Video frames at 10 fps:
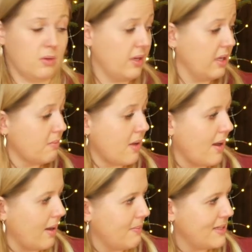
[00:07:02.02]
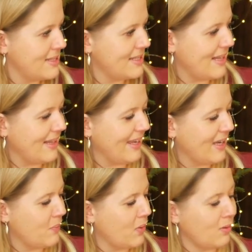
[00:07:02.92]
in my best-selling
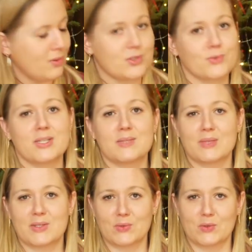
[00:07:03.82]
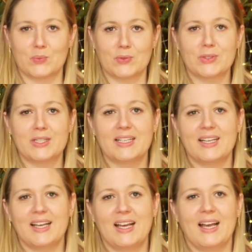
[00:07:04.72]
Polish Christmas cookbook.
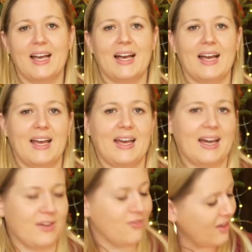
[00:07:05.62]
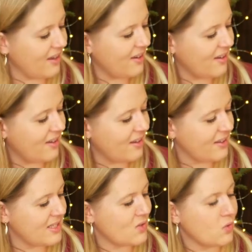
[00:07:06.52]
I think
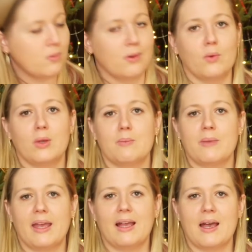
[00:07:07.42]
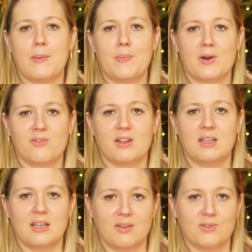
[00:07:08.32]
this cookbook will make a
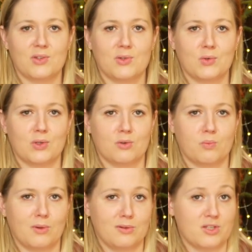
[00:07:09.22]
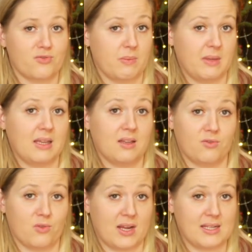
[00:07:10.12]
perfect gift to your Polish family and
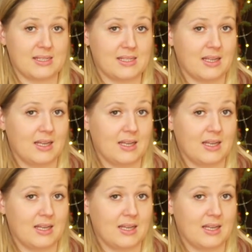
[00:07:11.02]
friends.